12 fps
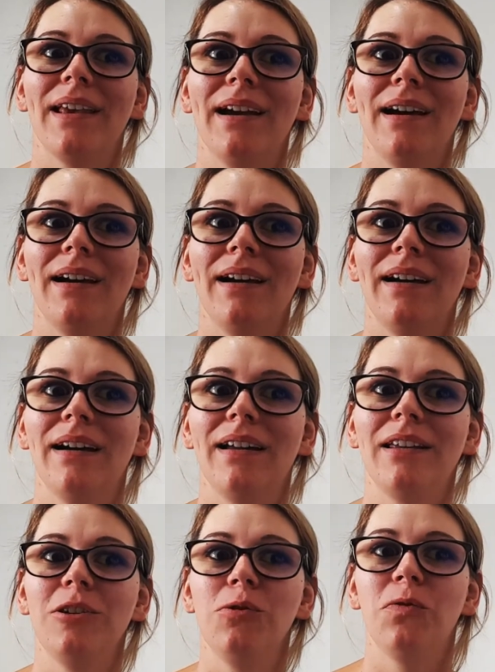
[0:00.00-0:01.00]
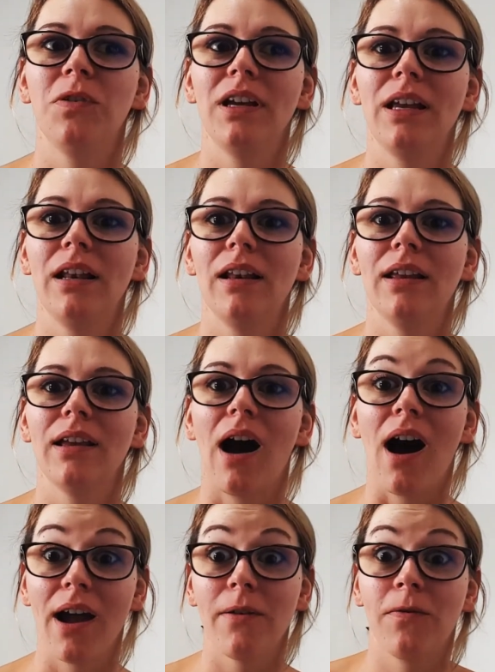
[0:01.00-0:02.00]
I
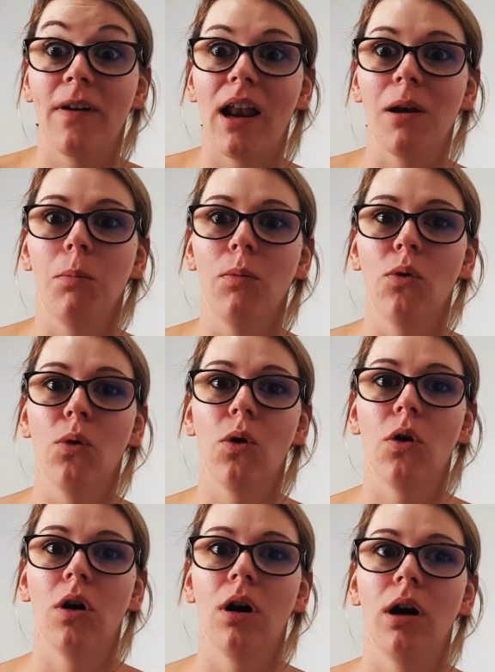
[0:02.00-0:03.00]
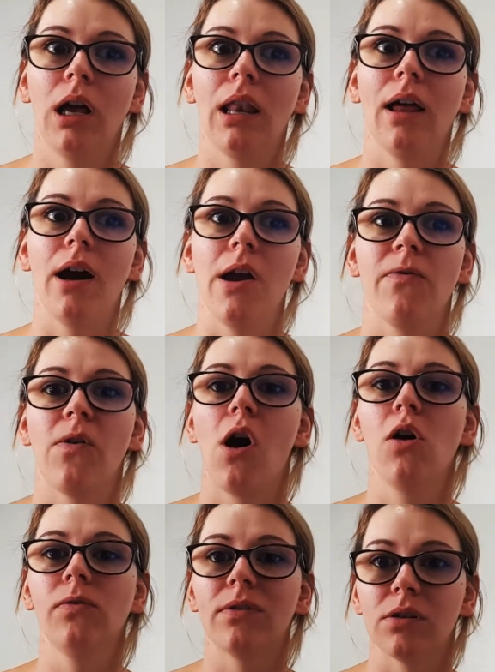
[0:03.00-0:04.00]
felt more alive
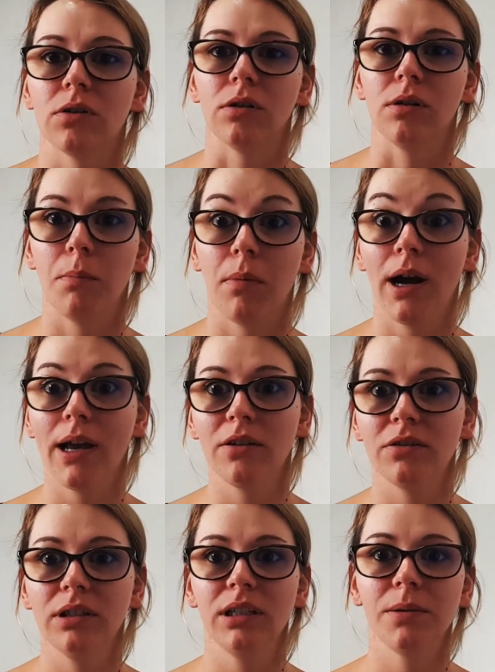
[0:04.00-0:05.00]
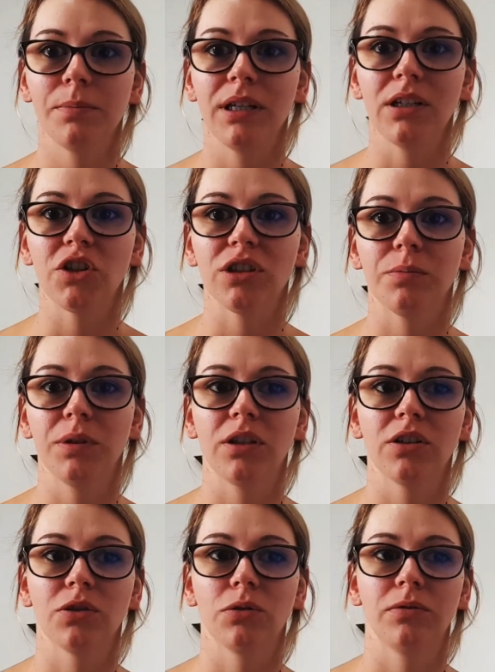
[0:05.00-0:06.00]
overall. Might really be just
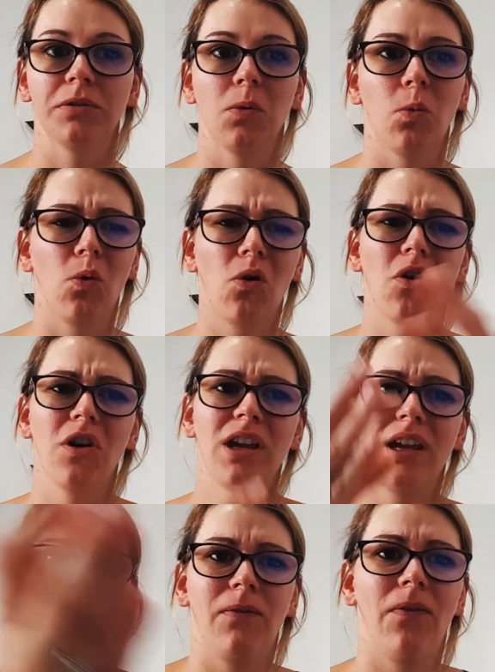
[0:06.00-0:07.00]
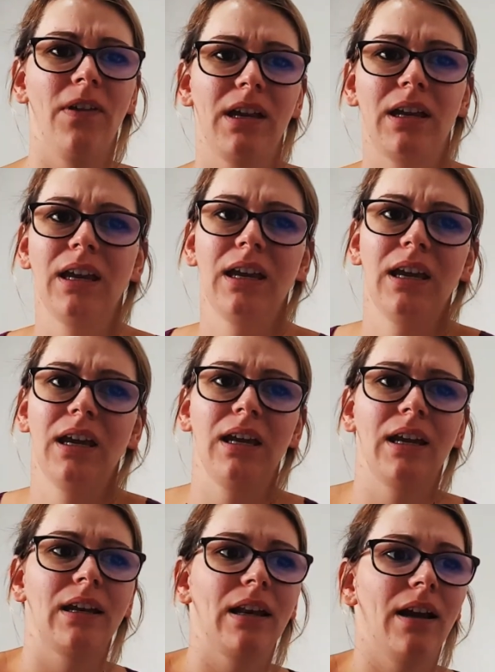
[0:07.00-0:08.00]
because all of that worrying and
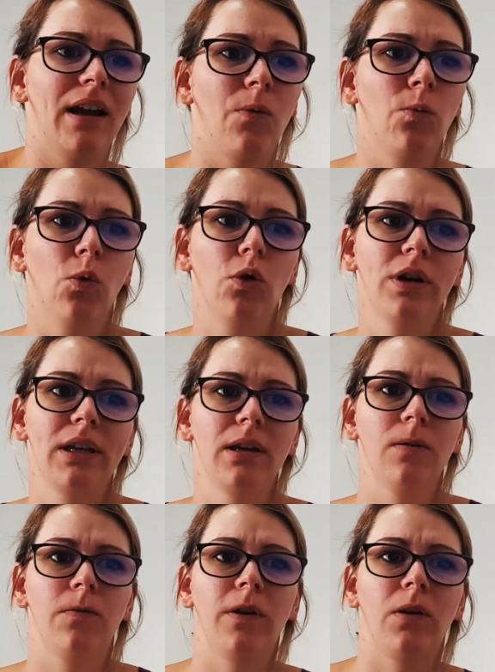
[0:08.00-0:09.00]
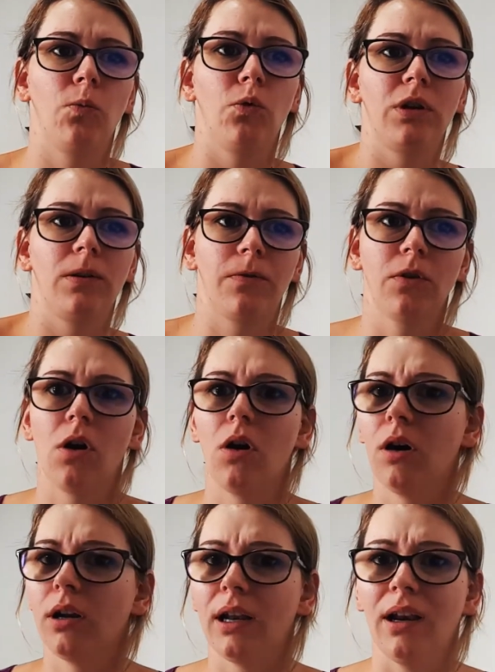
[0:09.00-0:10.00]
thinking and like what if and what if
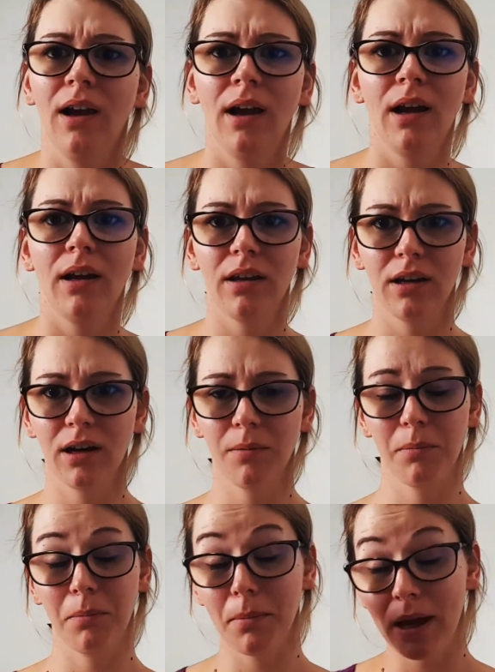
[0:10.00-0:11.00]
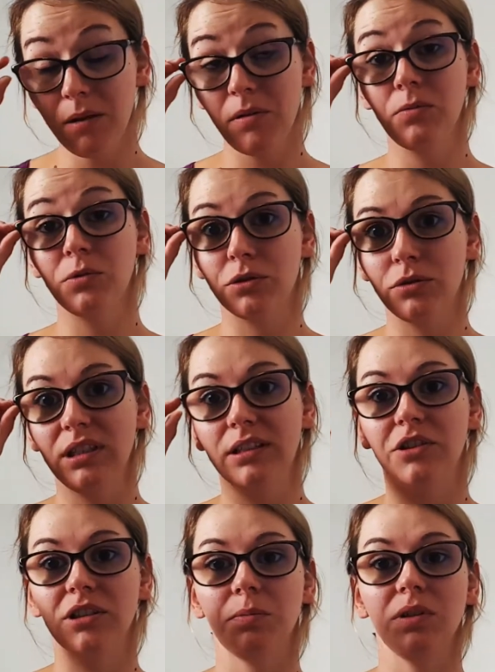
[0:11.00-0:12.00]
not, and you know, maybe it was really
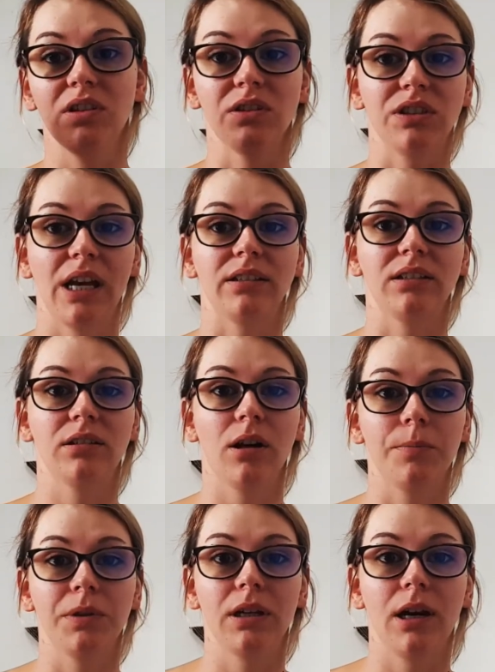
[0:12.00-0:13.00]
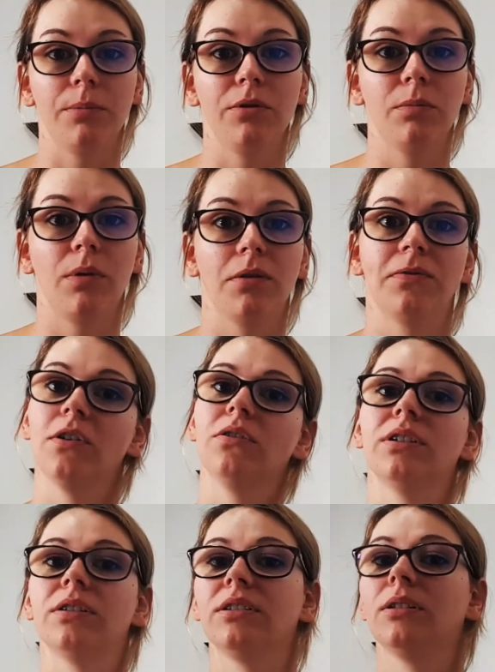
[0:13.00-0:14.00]
just because that stopped and I put my
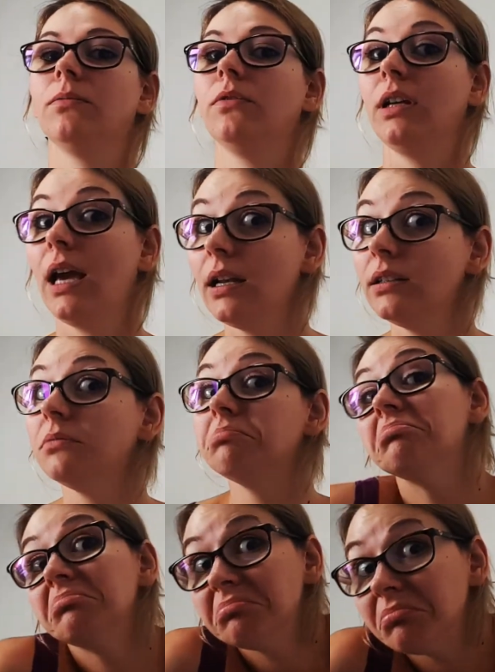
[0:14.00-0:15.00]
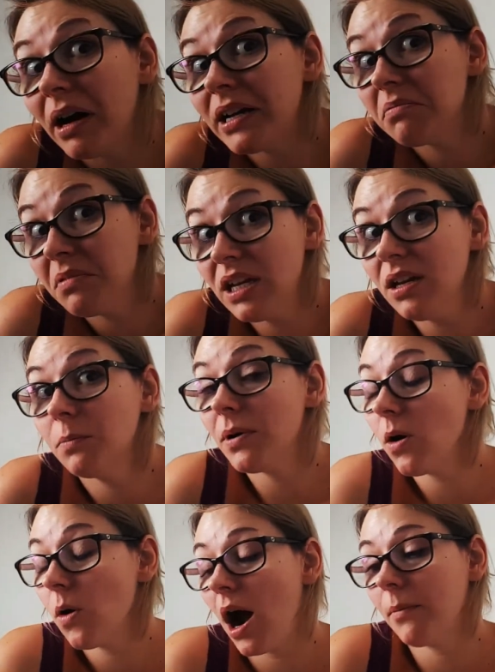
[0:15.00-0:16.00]
focus on something else. Might be,
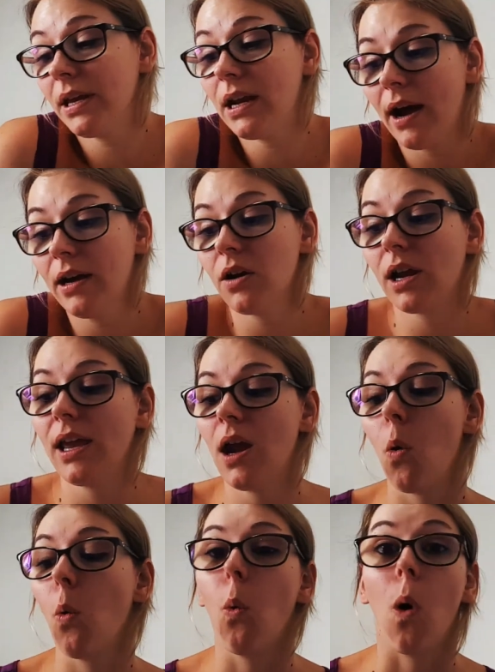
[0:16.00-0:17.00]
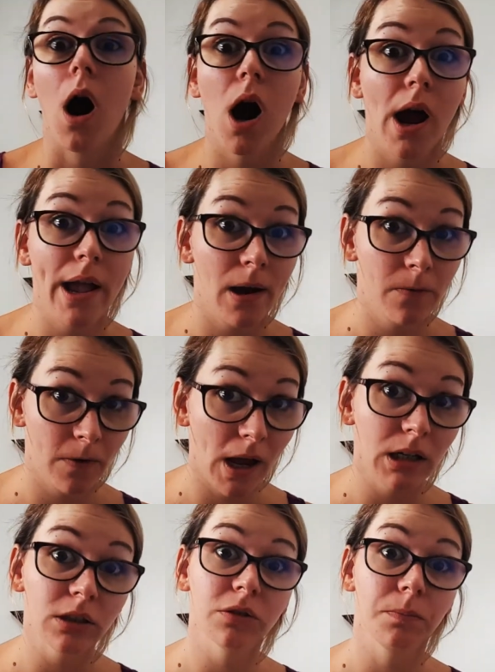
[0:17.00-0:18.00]
but I mean, I don't care why I
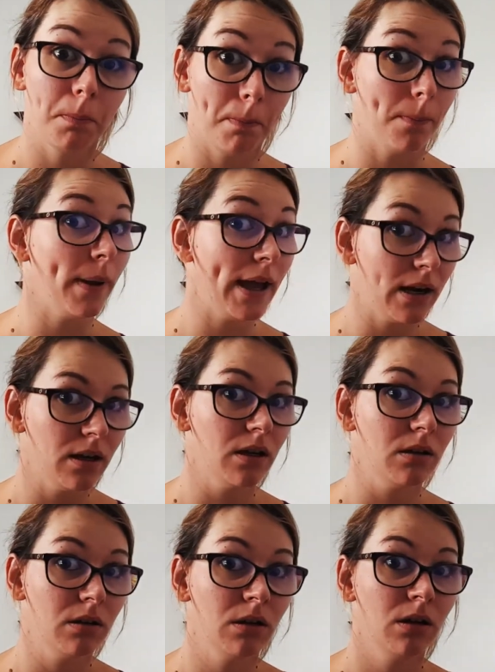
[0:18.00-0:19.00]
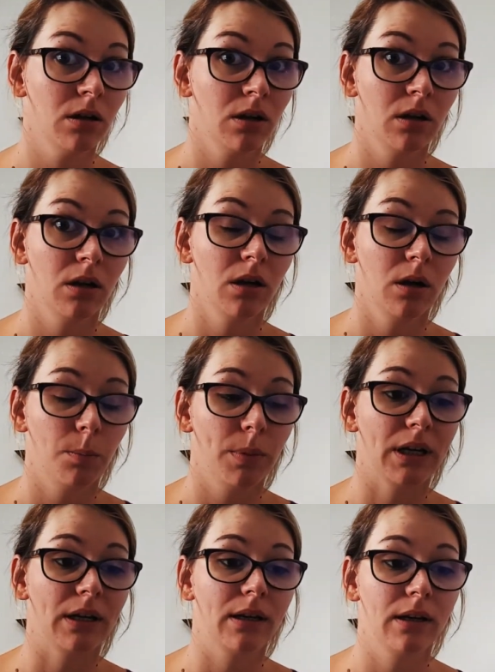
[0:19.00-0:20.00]
felt better,
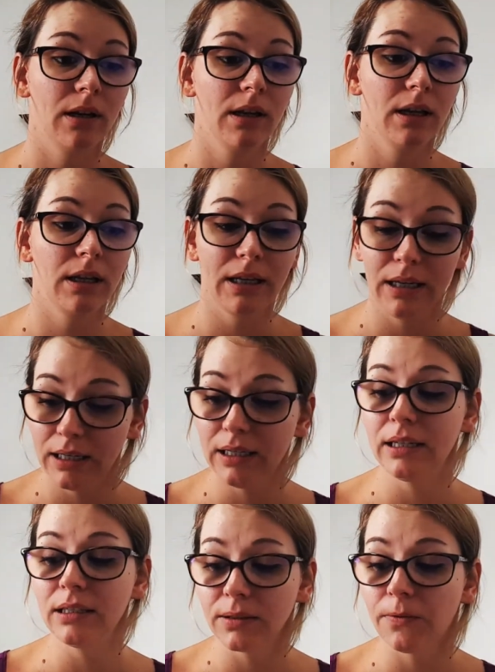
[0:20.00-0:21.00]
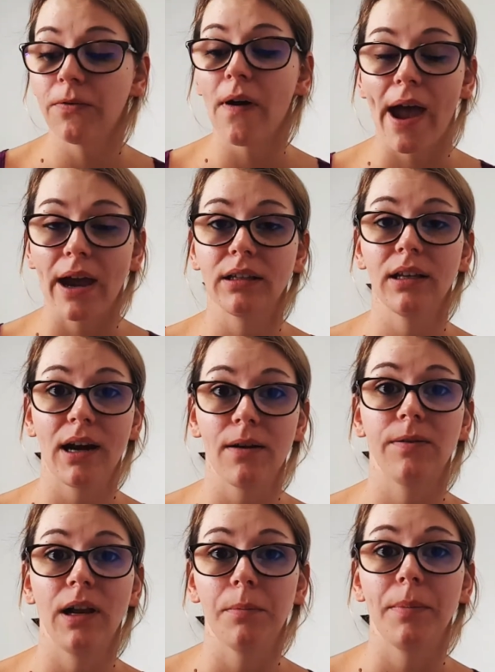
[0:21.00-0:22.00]
but it is a fact that I
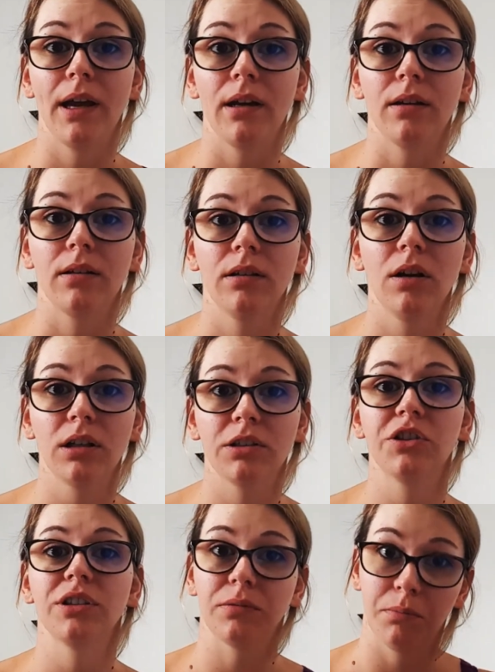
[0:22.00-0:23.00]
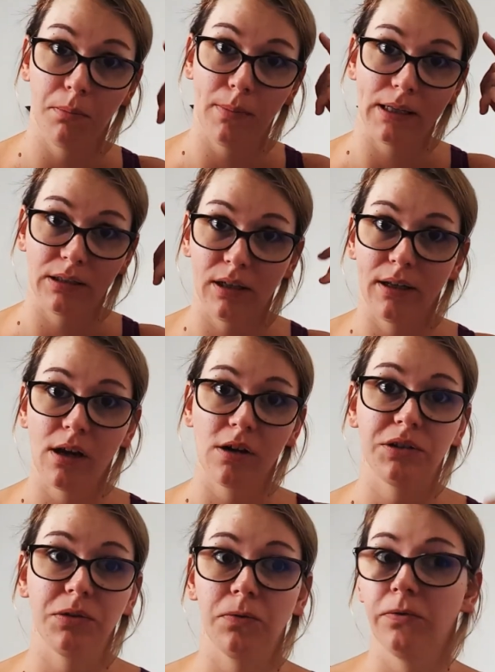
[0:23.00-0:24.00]
felt better, not just mentally,
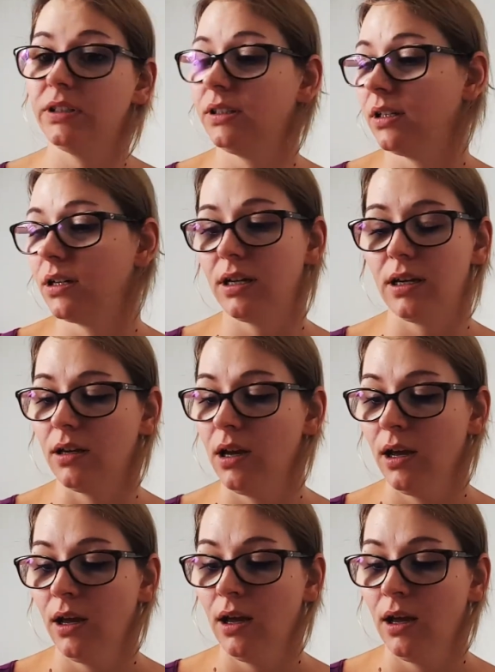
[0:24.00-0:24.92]
also physically.